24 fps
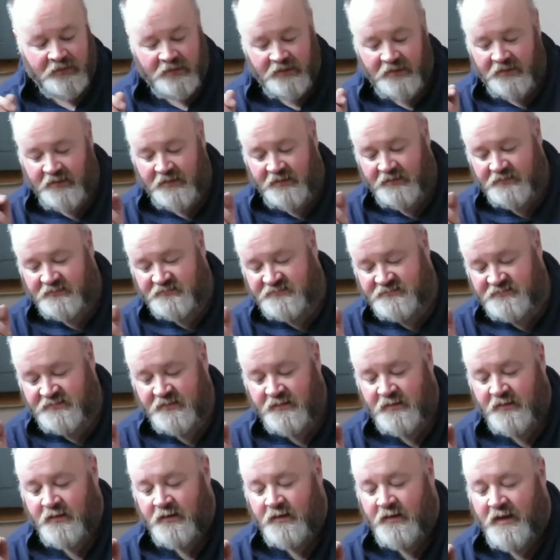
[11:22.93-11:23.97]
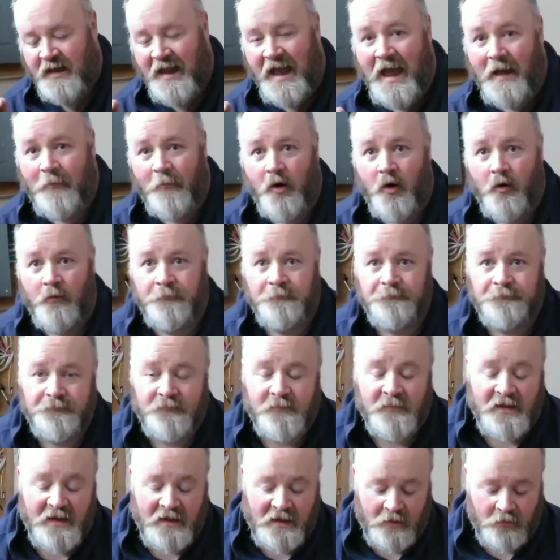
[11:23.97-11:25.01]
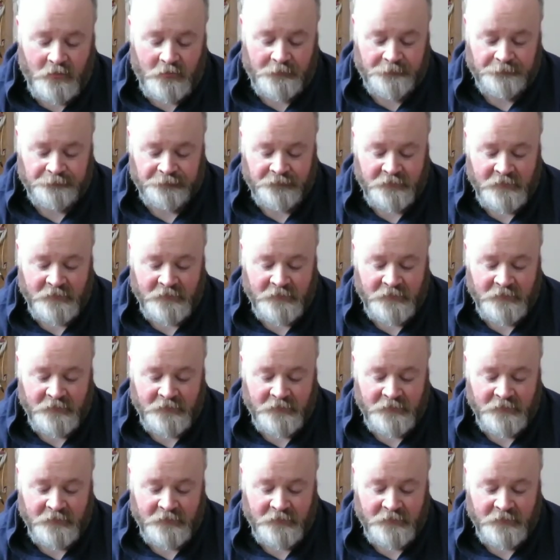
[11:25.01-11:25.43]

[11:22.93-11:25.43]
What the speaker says: is ammo. Now,